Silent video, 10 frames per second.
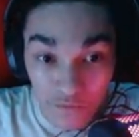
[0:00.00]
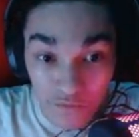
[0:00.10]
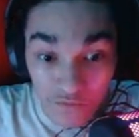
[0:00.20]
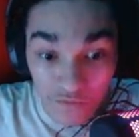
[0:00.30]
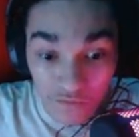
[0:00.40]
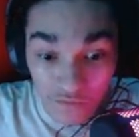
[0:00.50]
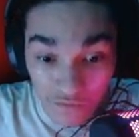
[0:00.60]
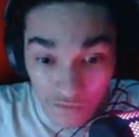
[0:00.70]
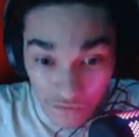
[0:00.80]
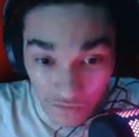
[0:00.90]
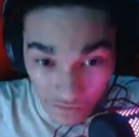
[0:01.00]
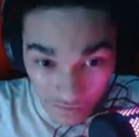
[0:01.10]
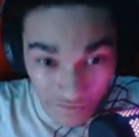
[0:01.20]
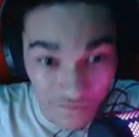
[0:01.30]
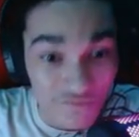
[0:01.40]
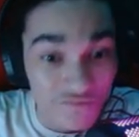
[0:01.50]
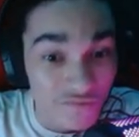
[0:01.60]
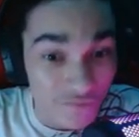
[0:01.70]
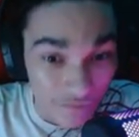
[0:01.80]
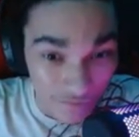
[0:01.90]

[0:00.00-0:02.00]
No one is speaking in this clip.